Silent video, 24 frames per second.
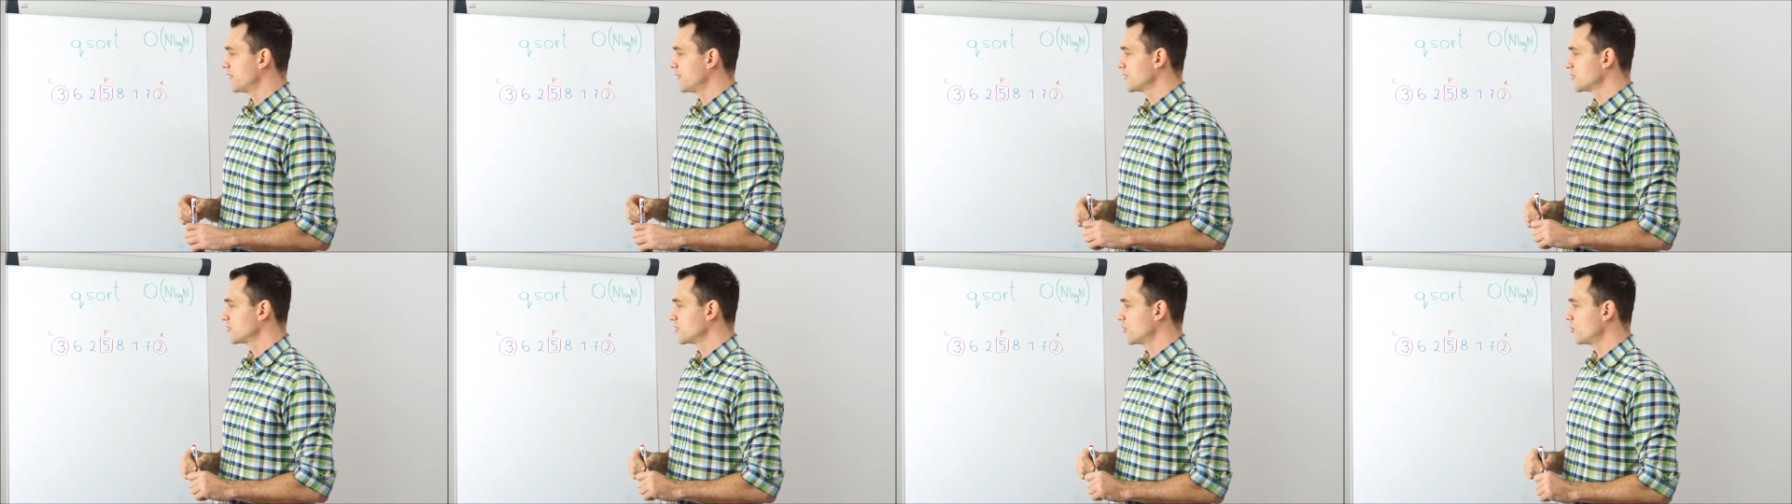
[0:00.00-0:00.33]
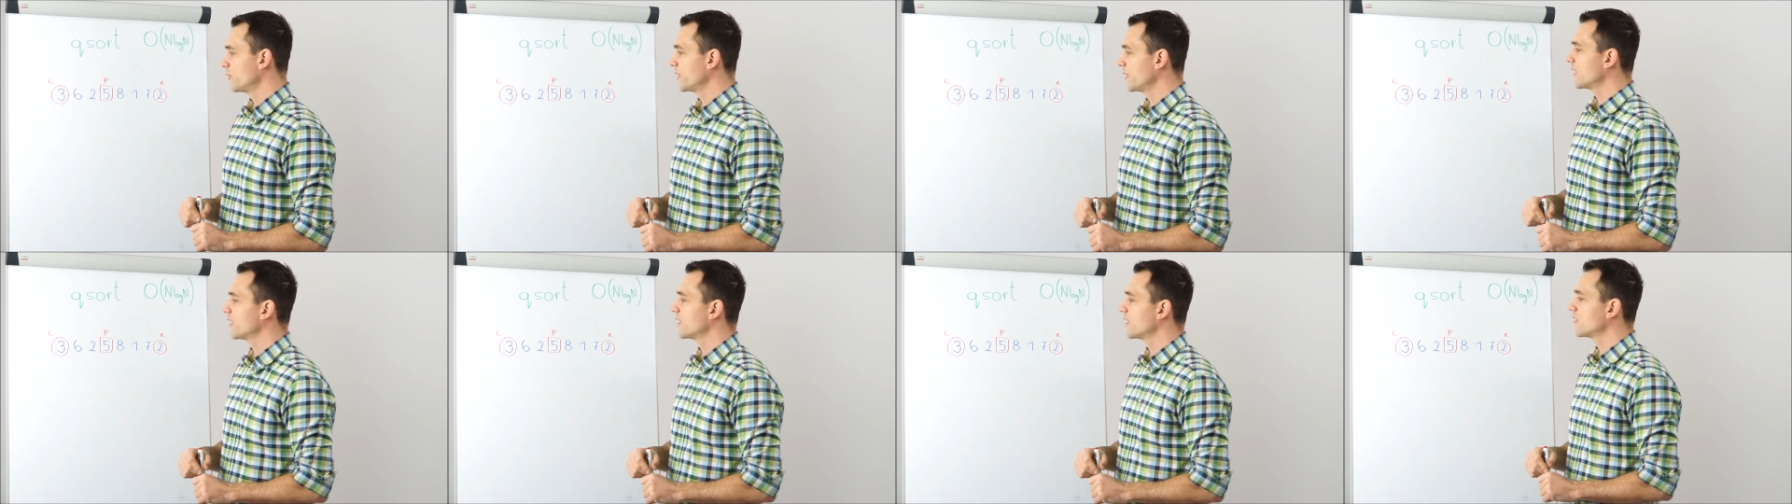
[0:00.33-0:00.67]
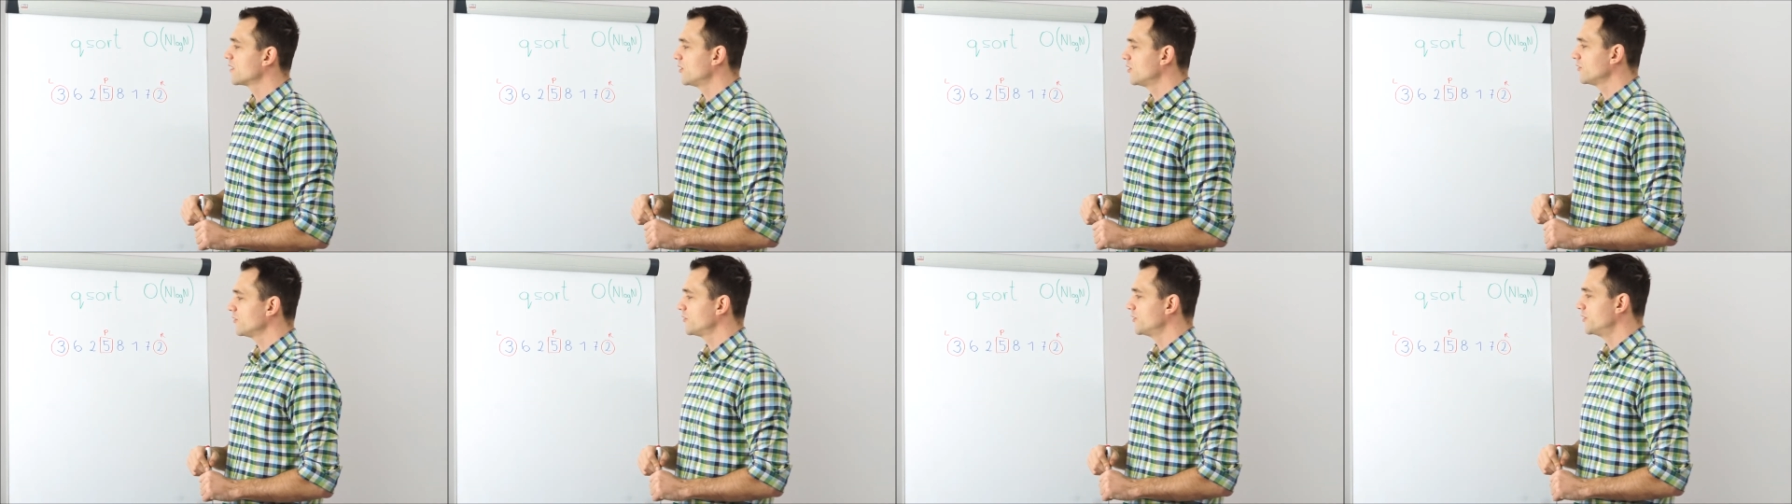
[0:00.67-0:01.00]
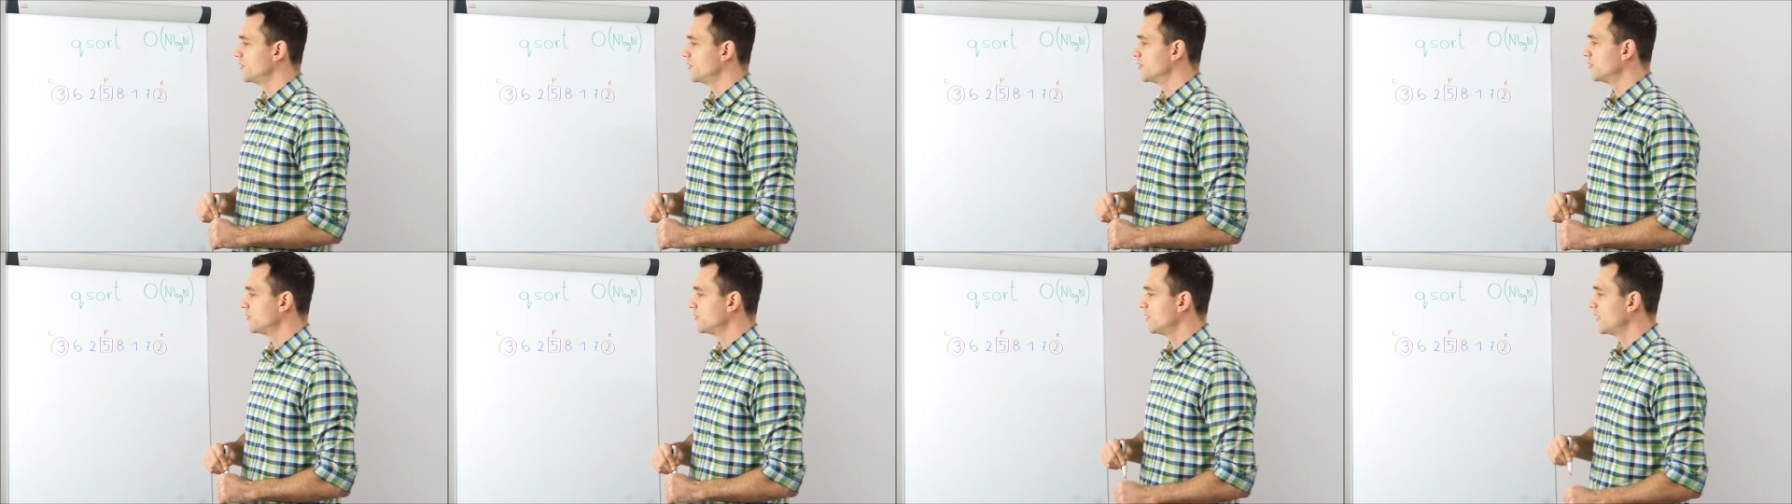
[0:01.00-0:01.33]
so we can
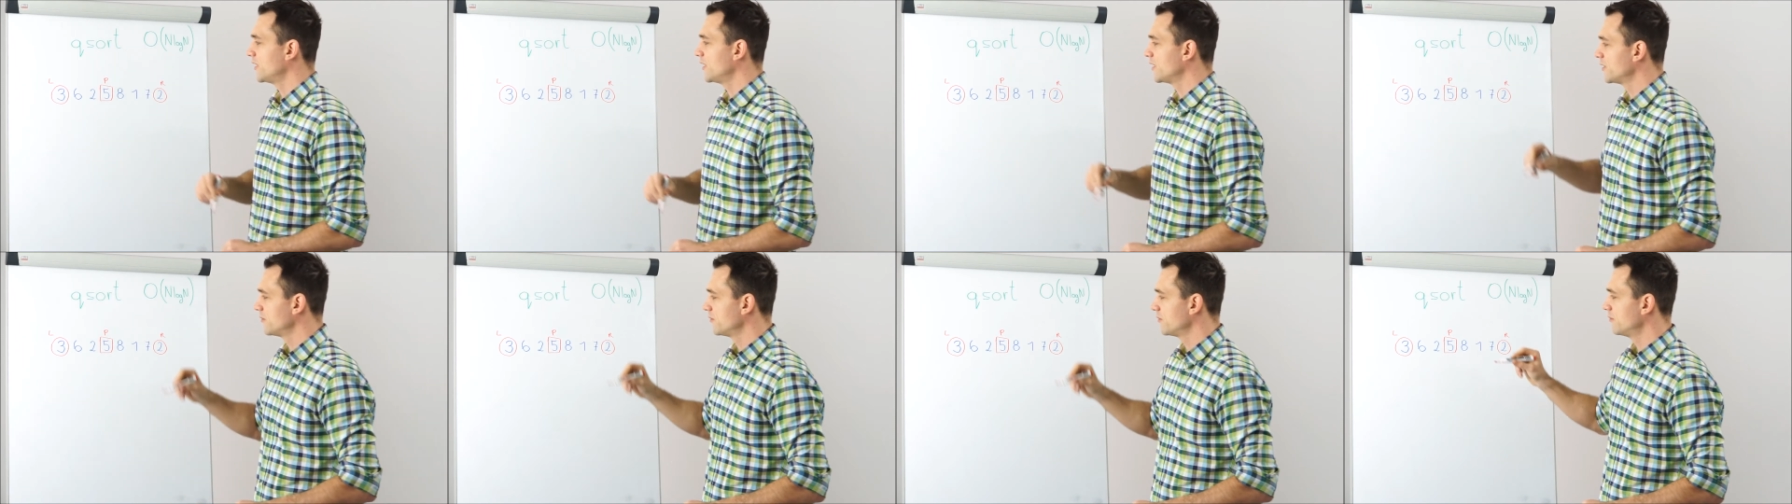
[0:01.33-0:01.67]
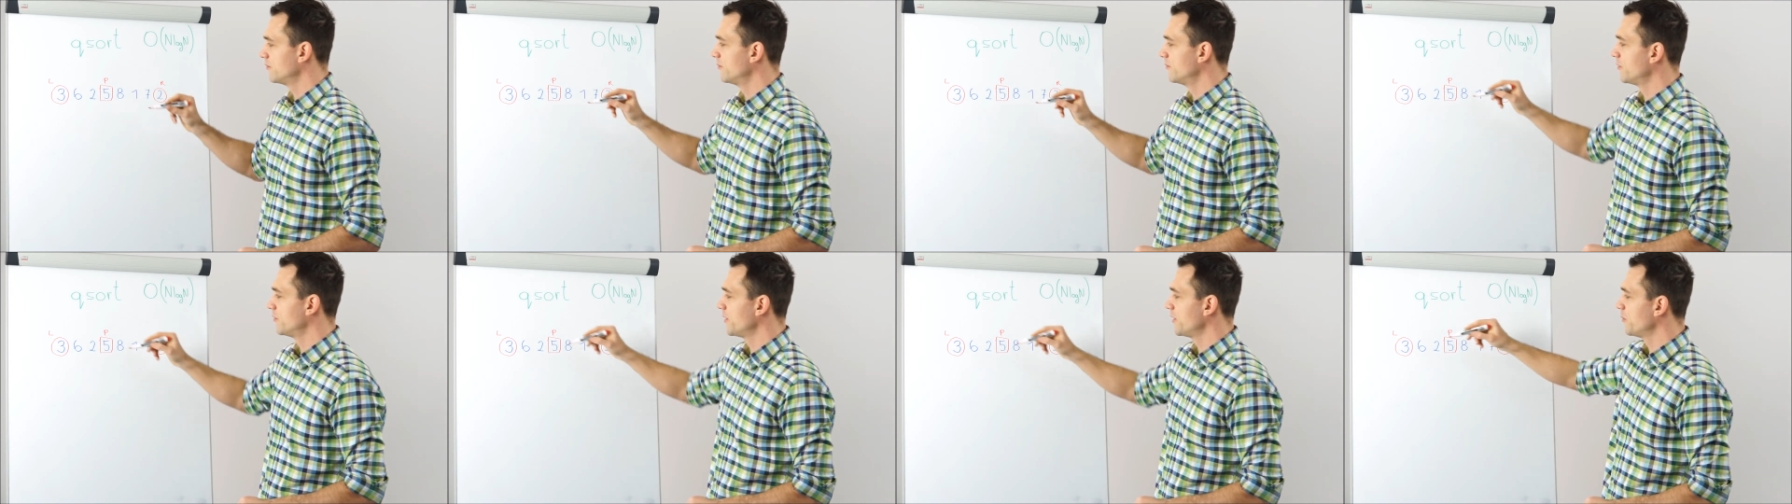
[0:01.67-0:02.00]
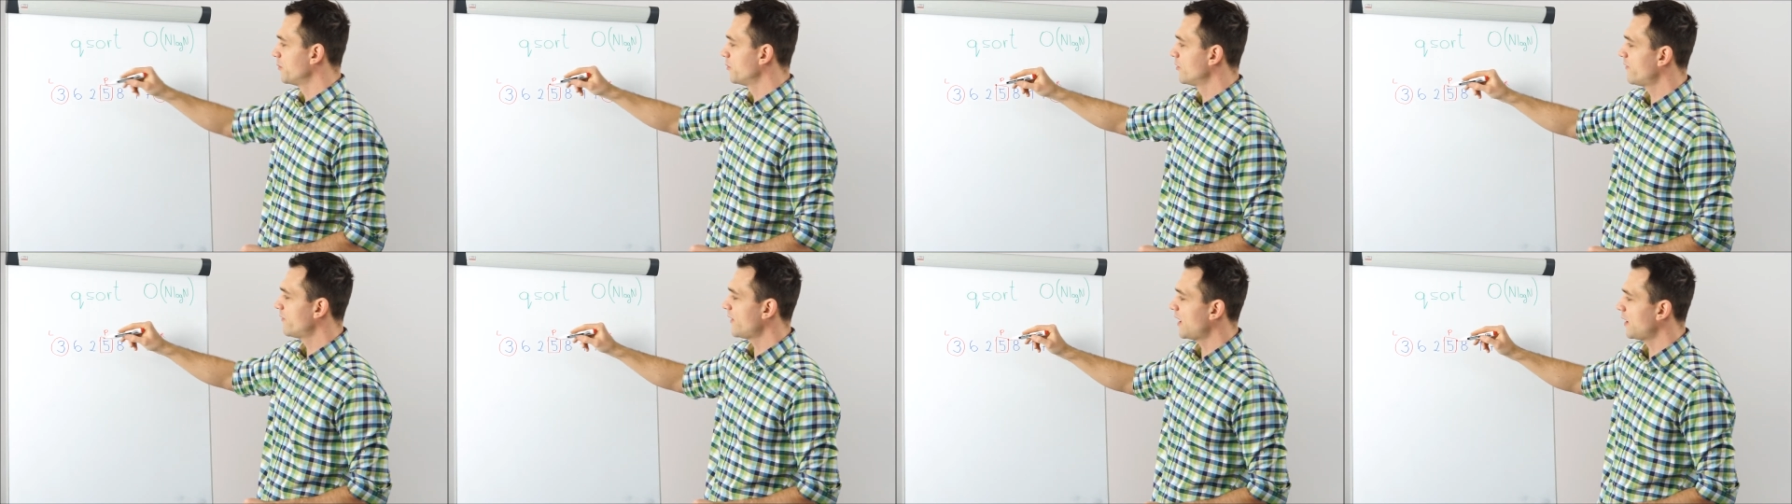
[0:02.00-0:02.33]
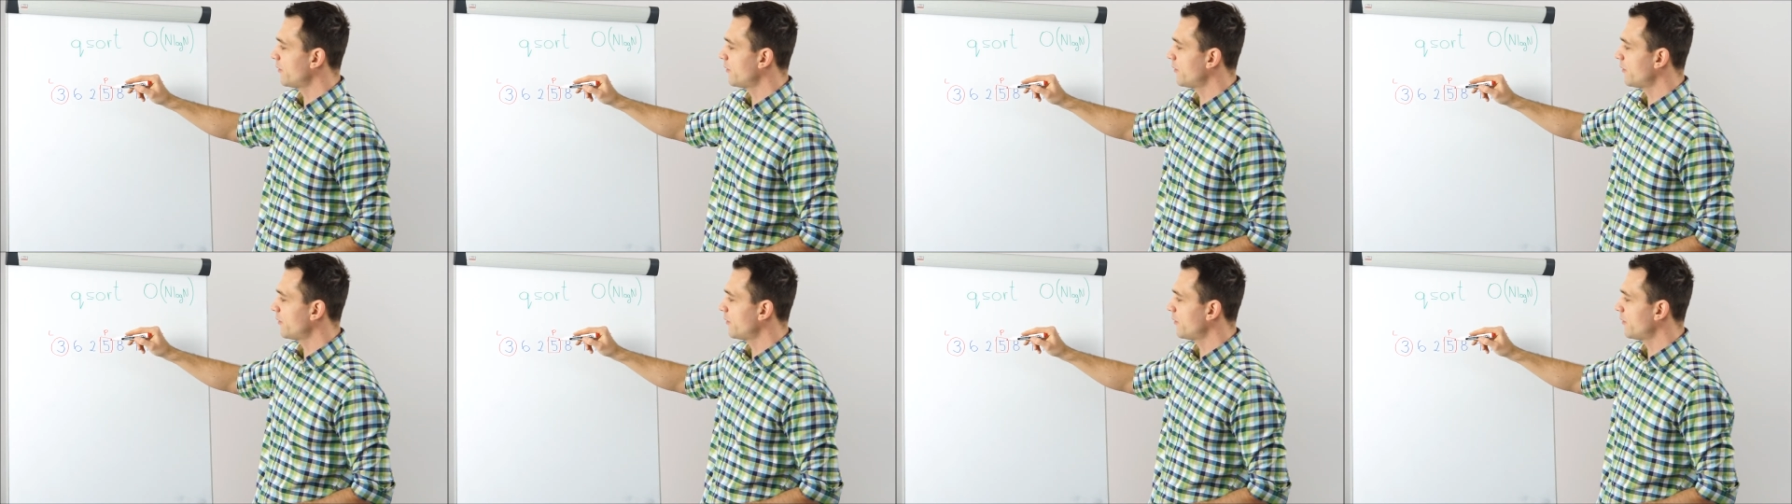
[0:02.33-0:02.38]
continue and we move